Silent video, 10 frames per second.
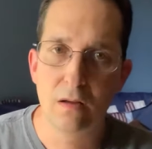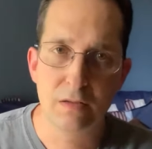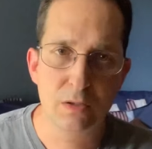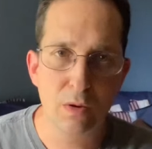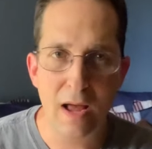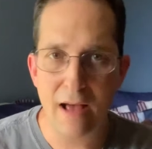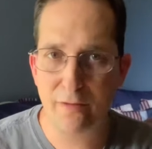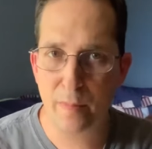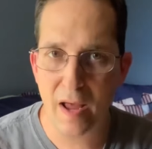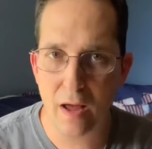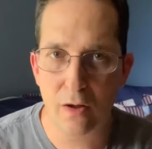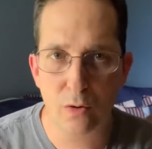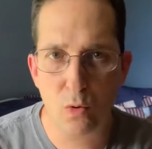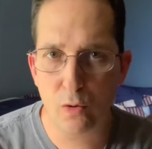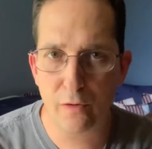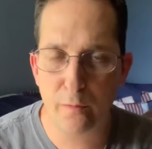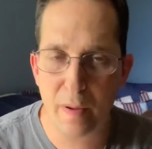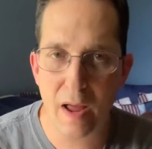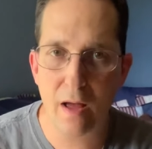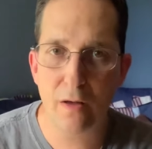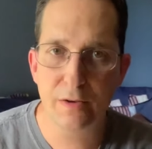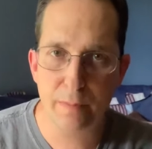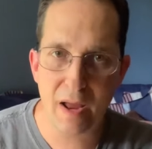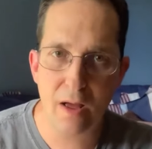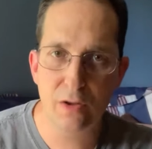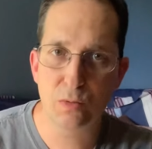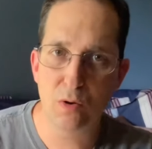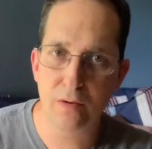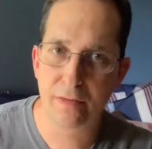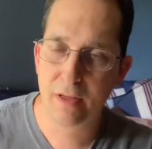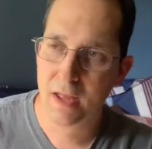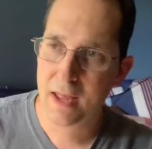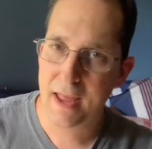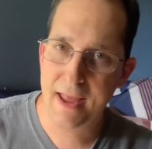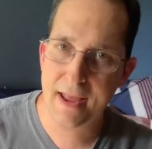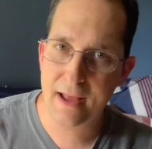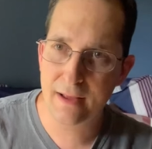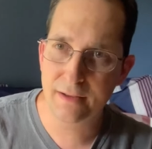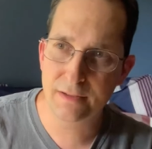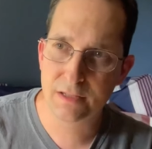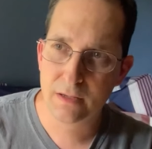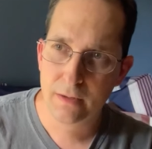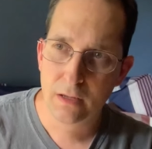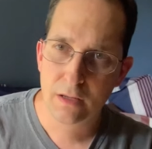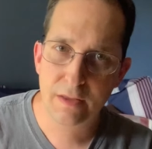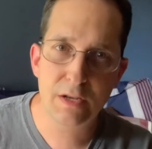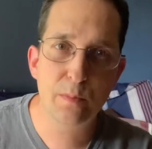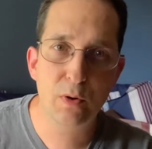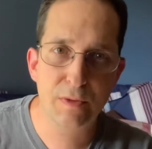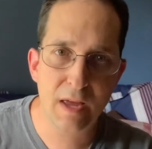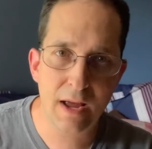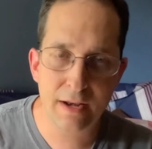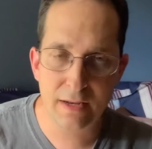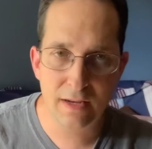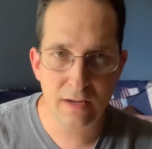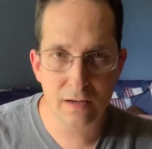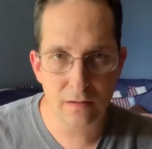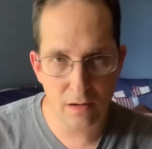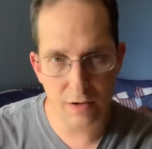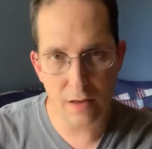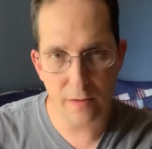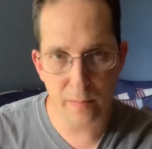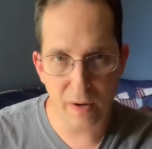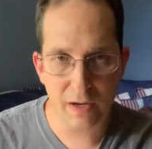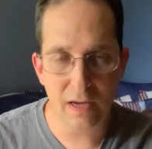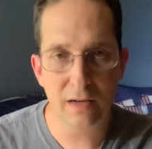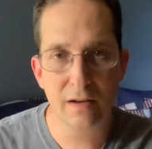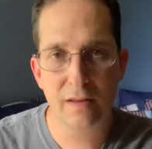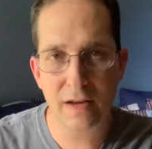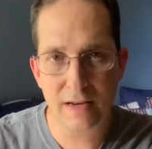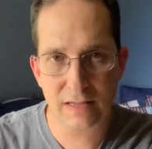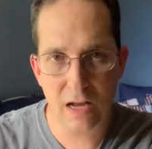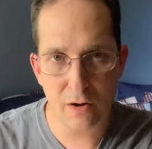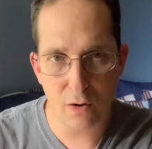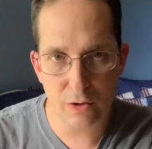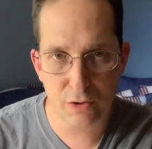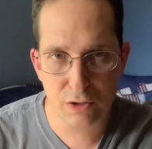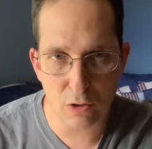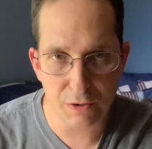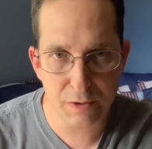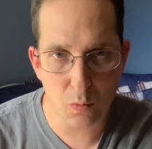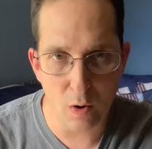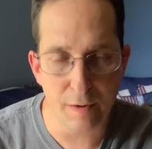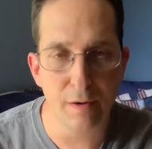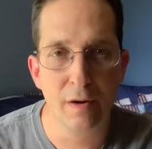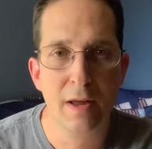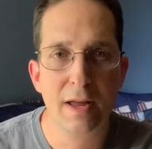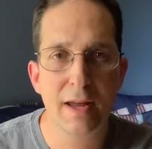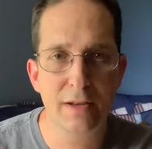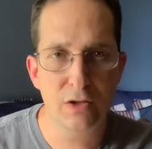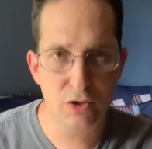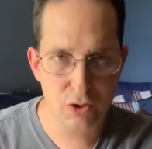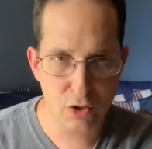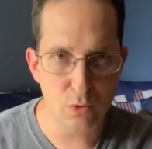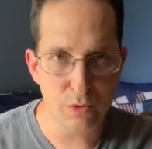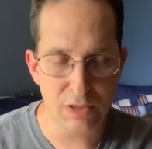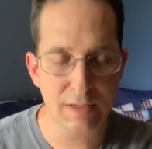to a half a pound, a quarter of a pound worth, and then you put that in another bucket, and it's got all your salted water in the jacuzzi.